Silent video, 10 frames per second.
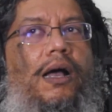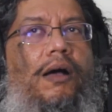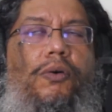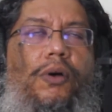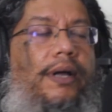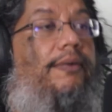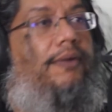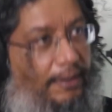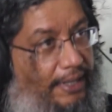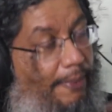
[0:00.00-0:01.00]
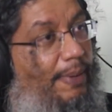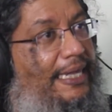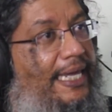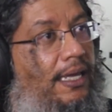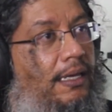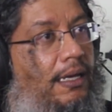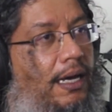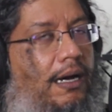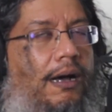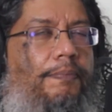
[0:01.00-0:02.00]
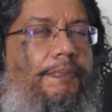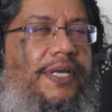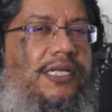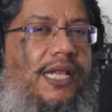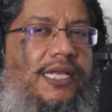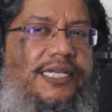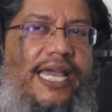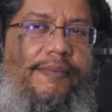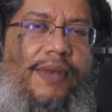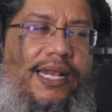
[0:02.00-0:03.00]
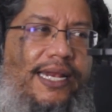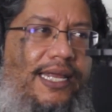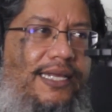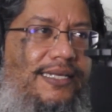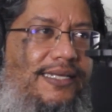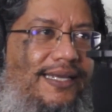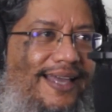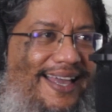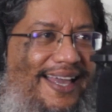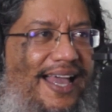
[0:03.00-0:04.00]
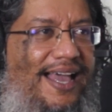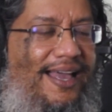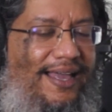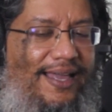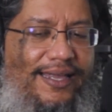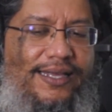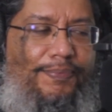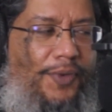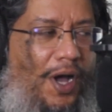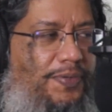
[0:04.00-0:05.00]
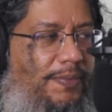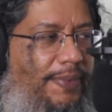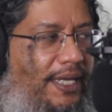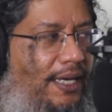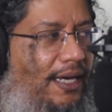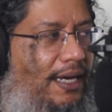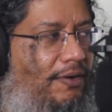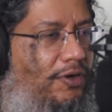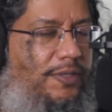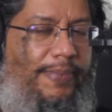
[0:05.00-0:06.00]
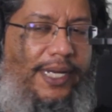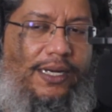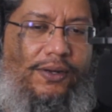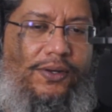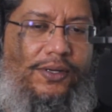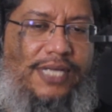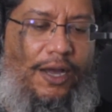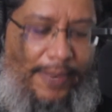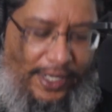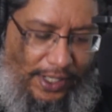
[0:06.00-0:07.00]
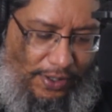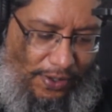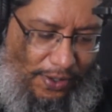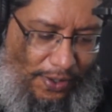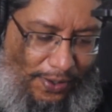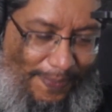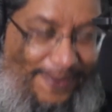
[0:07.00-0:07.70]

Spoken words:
Oh, they will be thinking, habis lah, jam lah like this. Cops will be here, roads will be closed. How am I gonna go home?